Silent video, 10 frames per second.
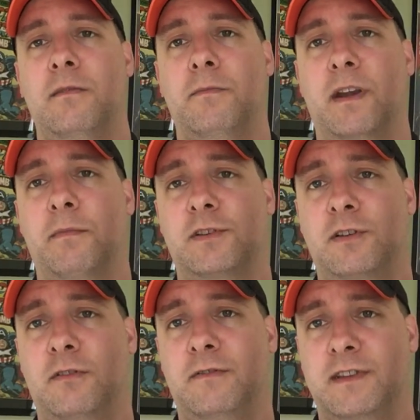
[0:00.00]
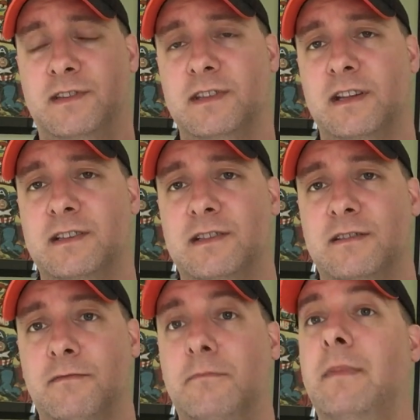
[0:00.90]
But I'm going to show you the
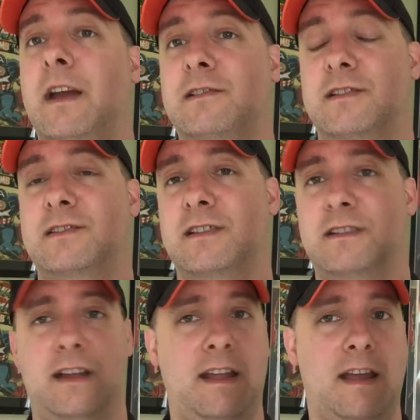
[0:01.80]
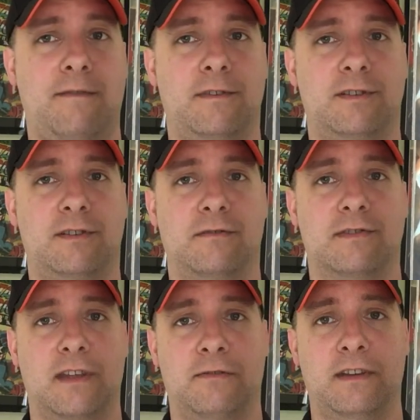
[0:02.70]
6.5
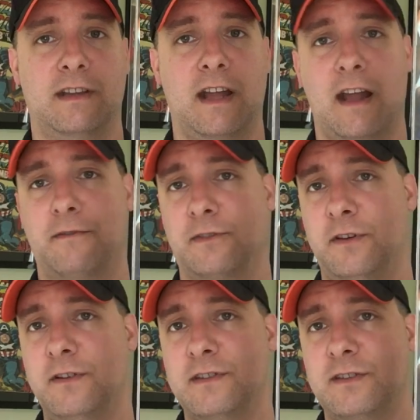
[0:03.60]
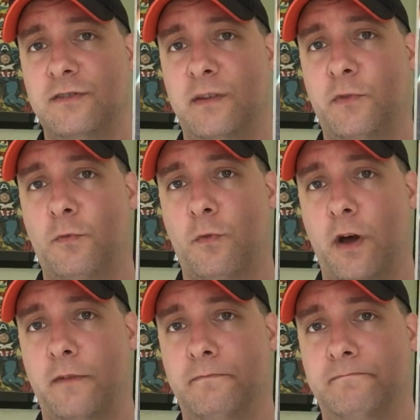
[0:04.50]
issues that you need to have. So here's issue number 1.